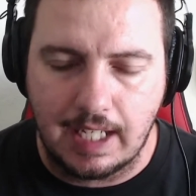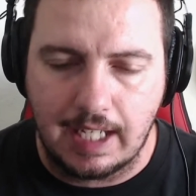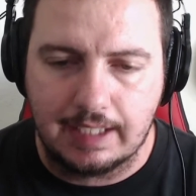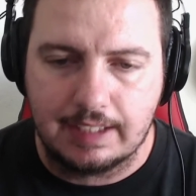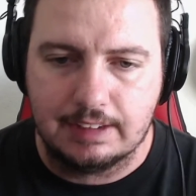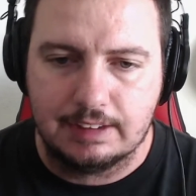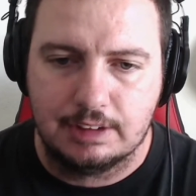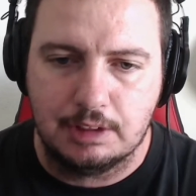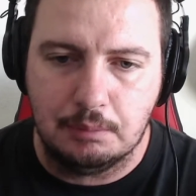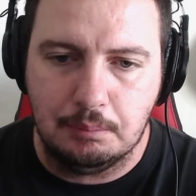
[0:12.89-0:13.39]
I
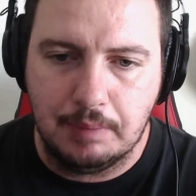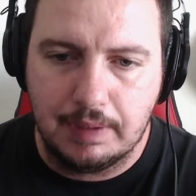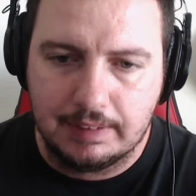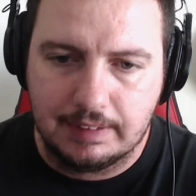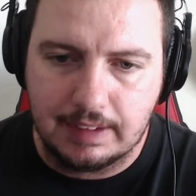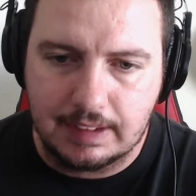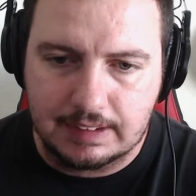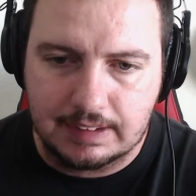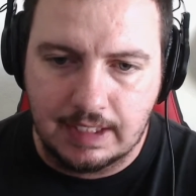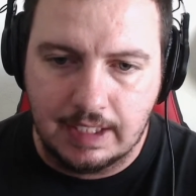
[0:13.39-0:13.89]
can submit
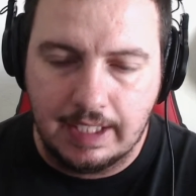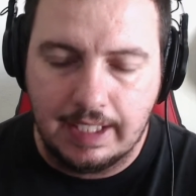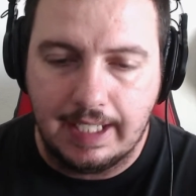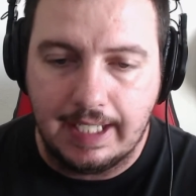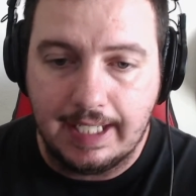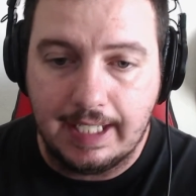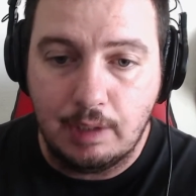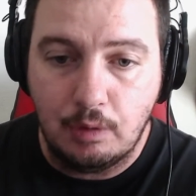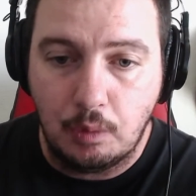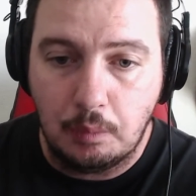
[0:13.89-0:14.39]
this
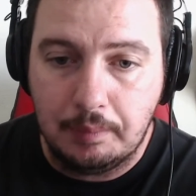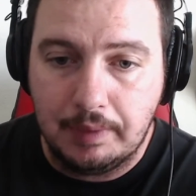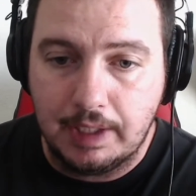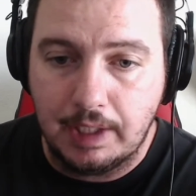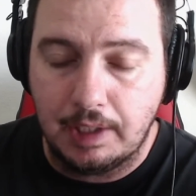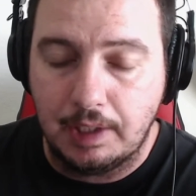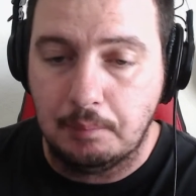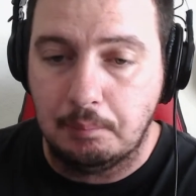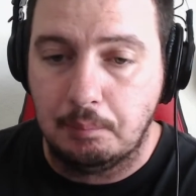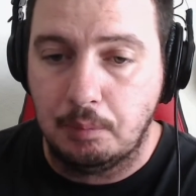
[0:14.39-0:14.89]
and it will be
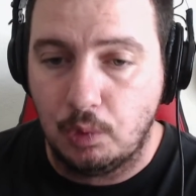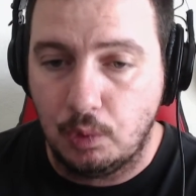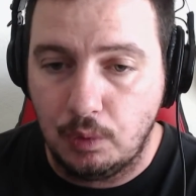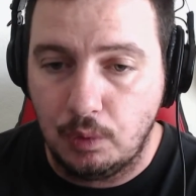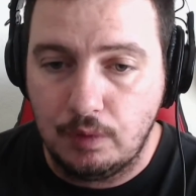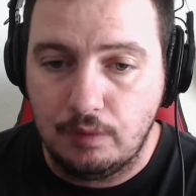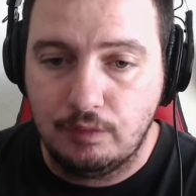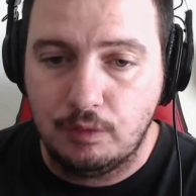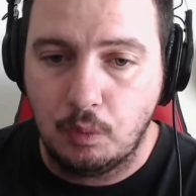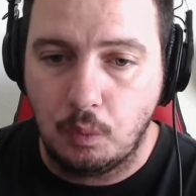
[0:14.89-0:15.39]
an
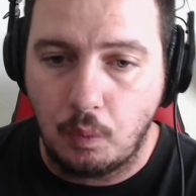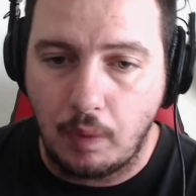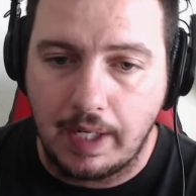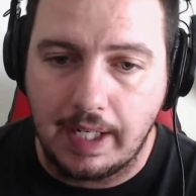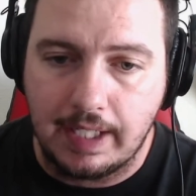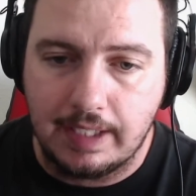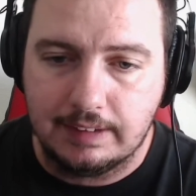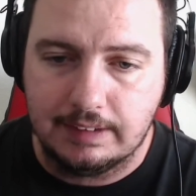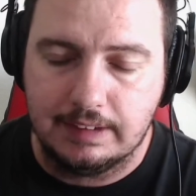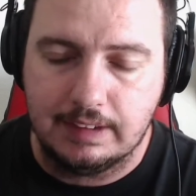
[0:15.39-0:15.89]
approved
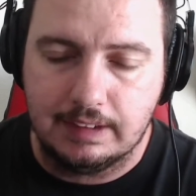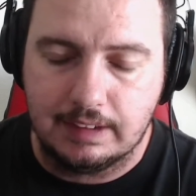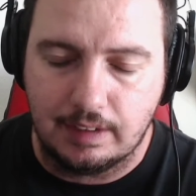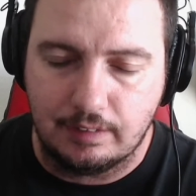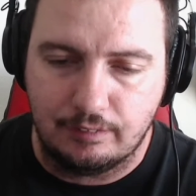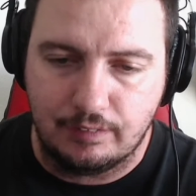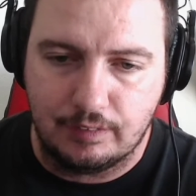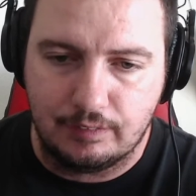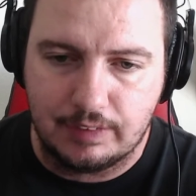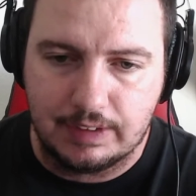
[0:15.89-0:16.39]
way to get
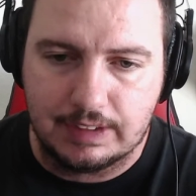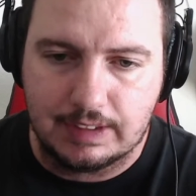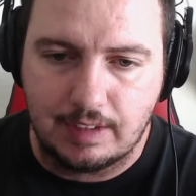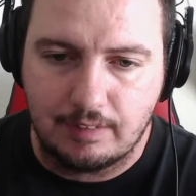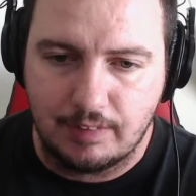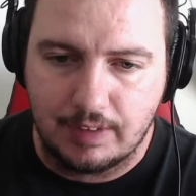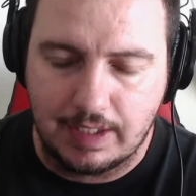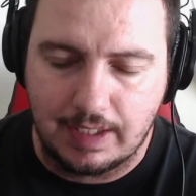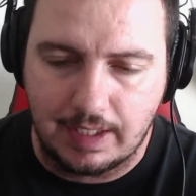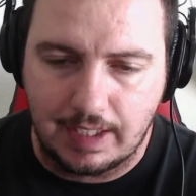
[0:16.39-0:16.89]
that
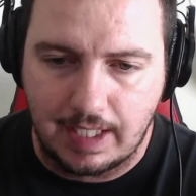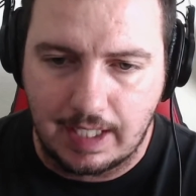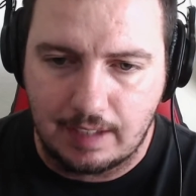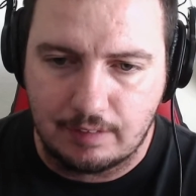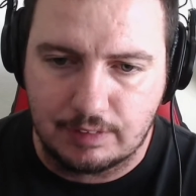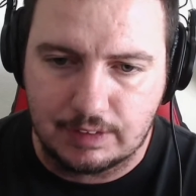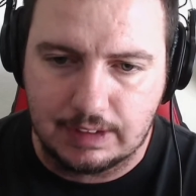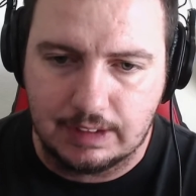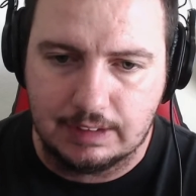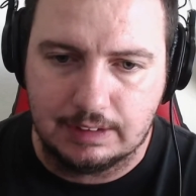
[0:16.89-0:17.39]
57.5
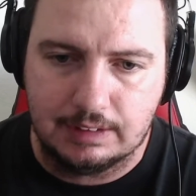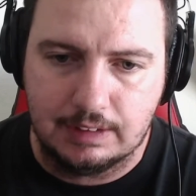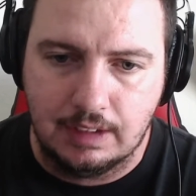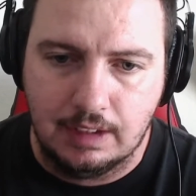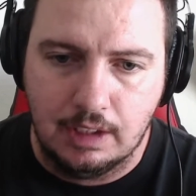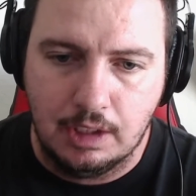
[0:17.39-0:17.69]
cents